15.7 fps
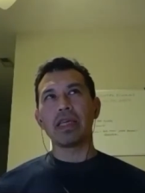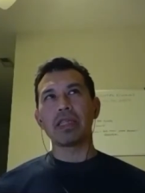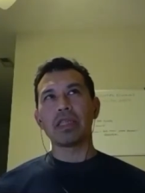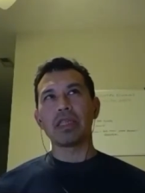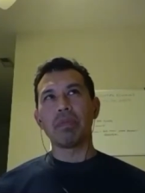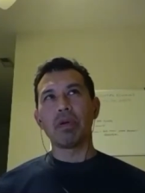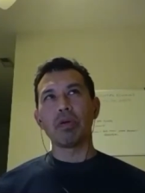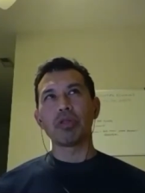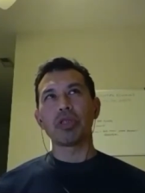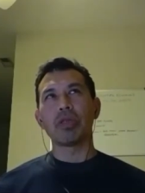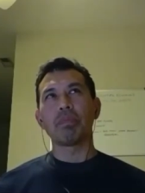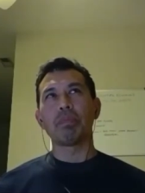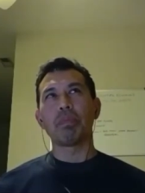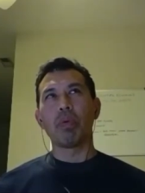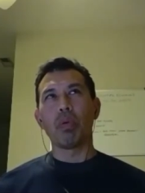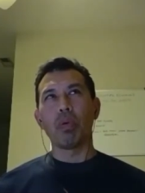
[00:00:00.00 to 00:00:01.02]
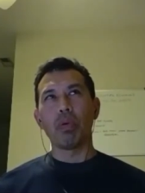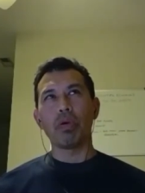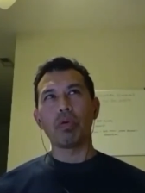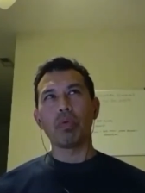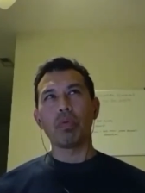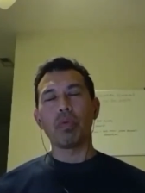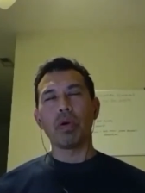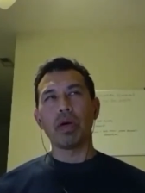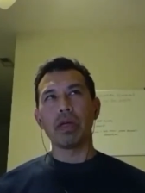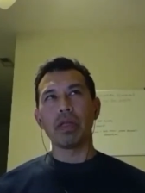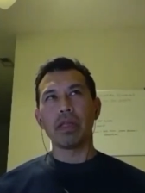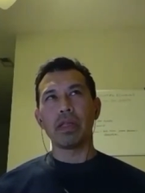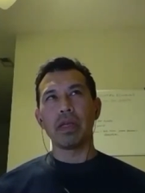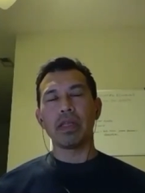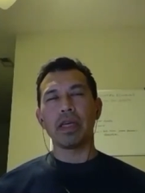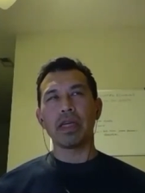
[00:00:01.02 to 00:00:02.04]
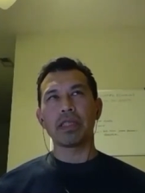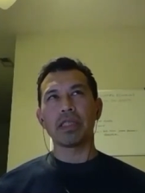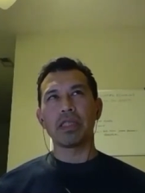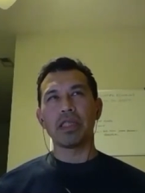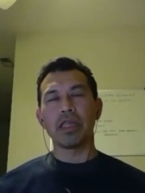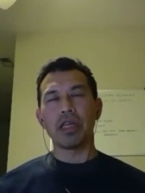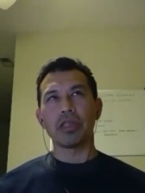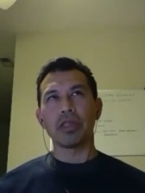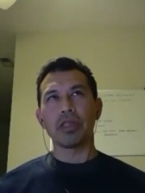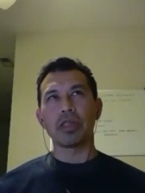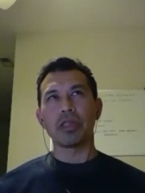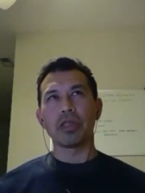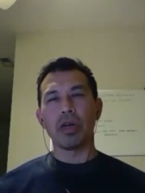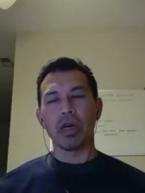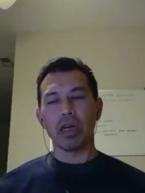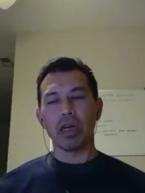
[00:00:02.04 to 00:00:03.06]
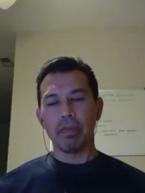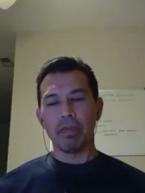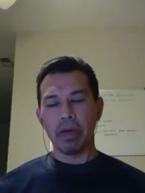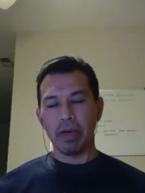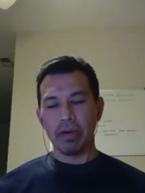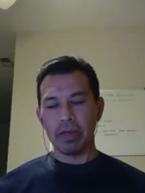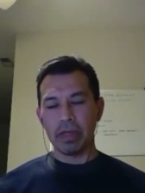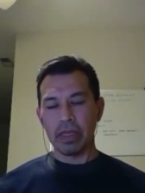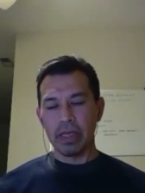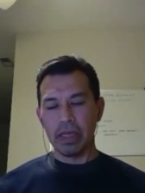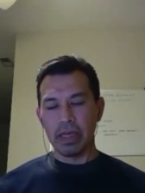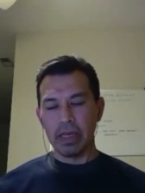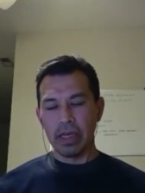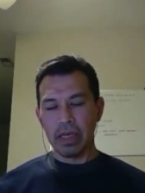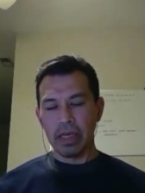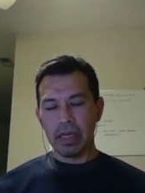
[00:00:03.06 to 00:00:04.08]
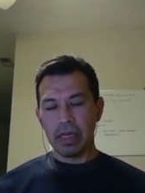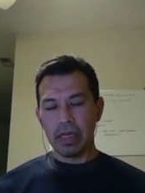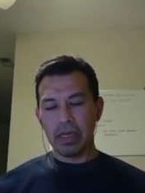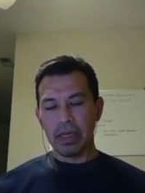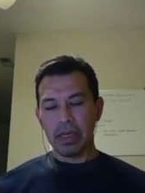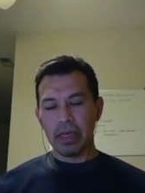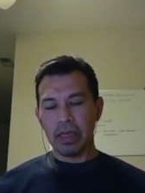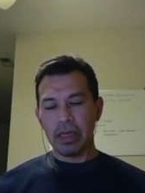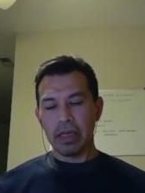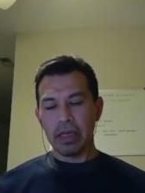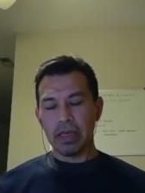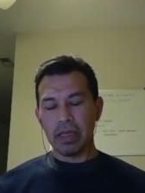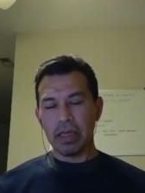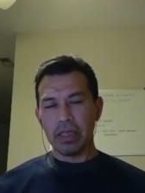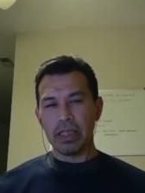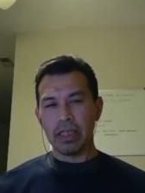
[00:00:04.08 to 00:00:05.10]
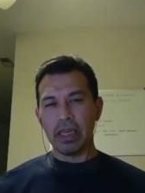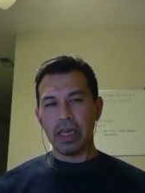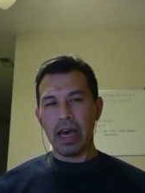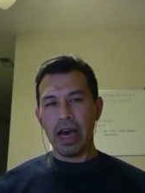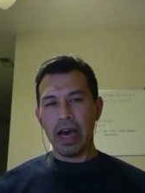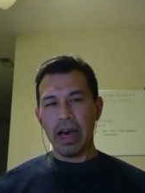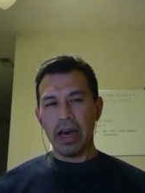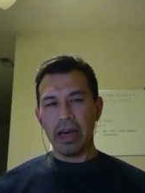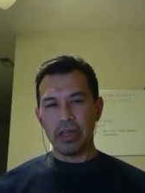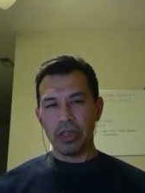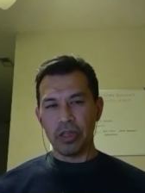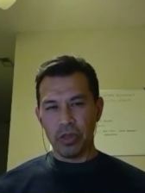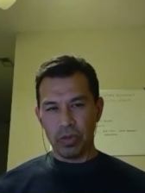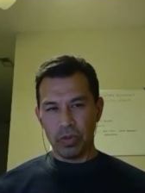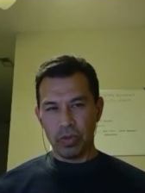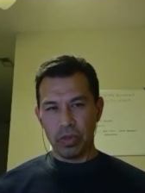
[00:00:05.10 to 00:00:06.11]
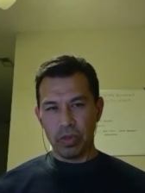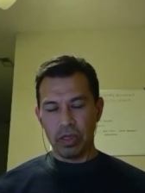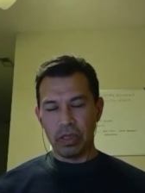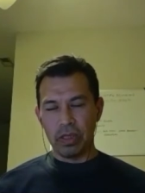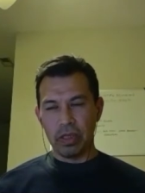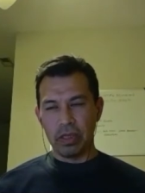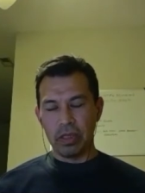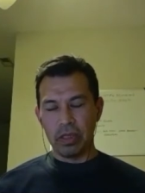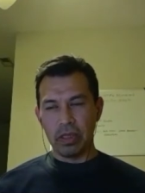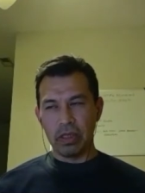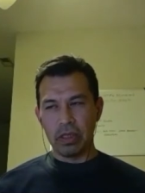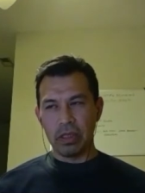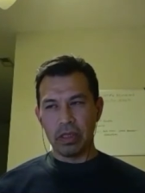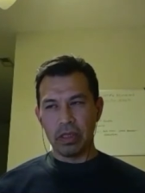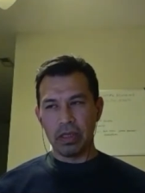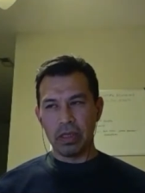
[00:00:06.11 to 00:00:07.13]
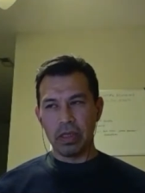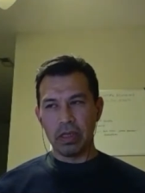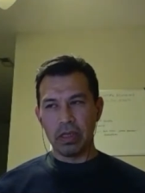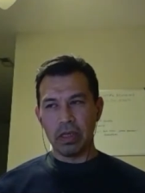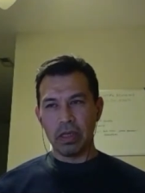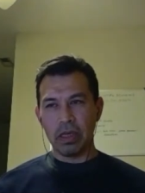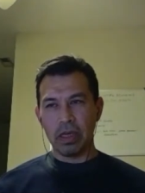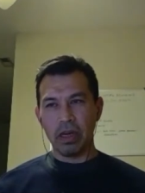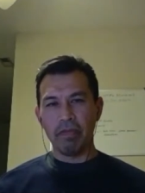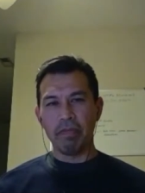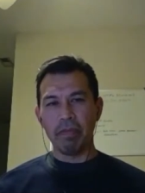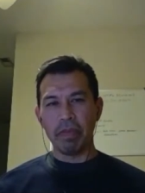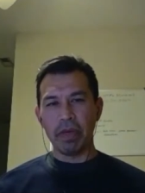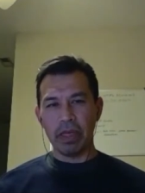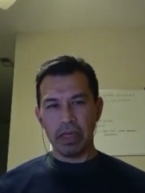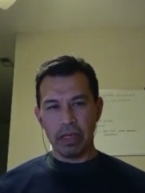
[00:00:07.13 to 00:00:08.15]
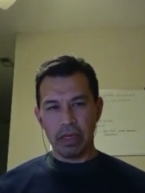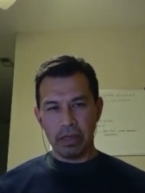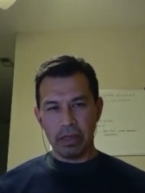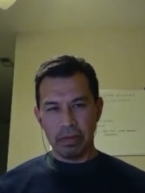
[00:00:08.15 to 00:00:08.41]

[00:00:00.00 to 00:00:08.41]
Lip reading: is the most important one that the existentialists talk about is the attitude of meaning.